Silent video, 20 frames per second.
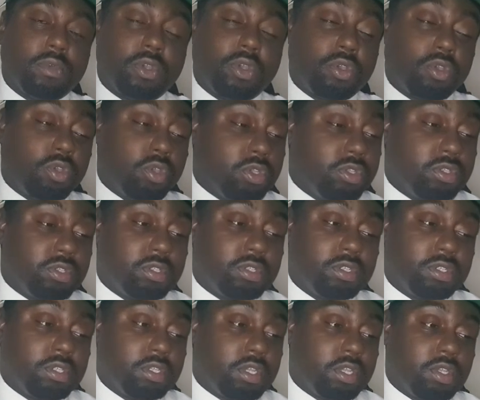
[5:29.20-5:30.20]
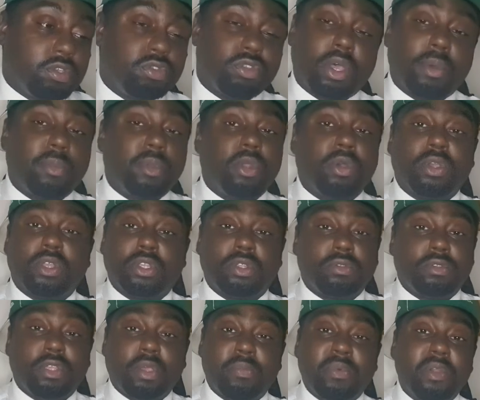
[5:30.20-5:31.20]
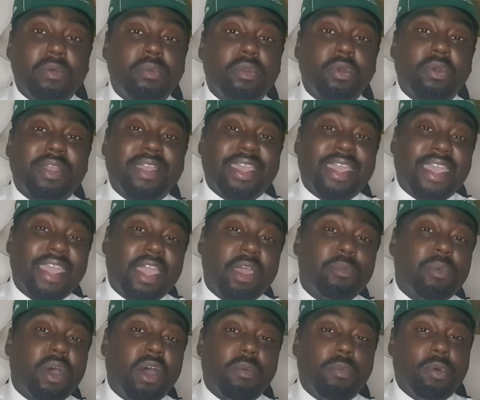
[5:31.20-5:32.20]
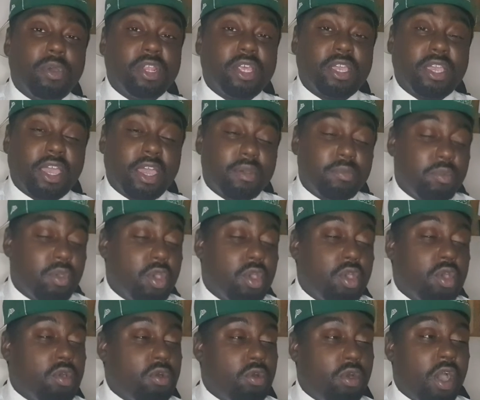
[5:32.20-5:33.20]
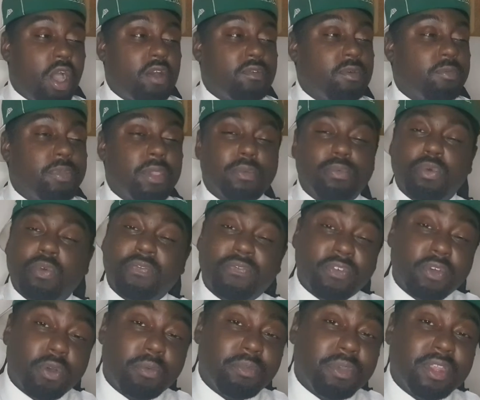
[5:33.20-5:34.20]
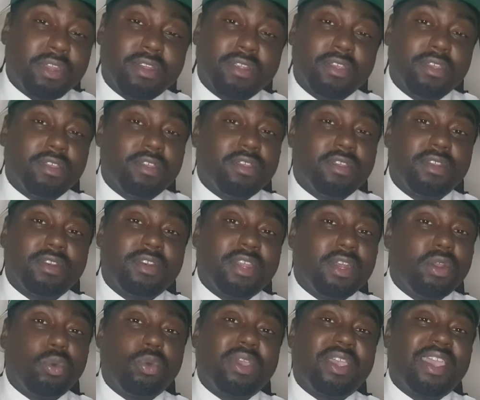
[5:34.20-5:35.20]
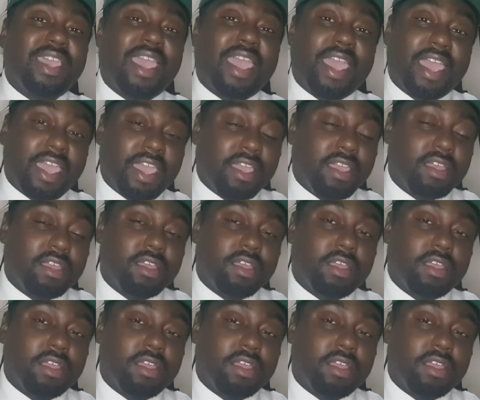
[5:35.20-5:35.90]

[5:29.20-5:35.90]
Because some of them don't care about body cam or other people filming. They don't care.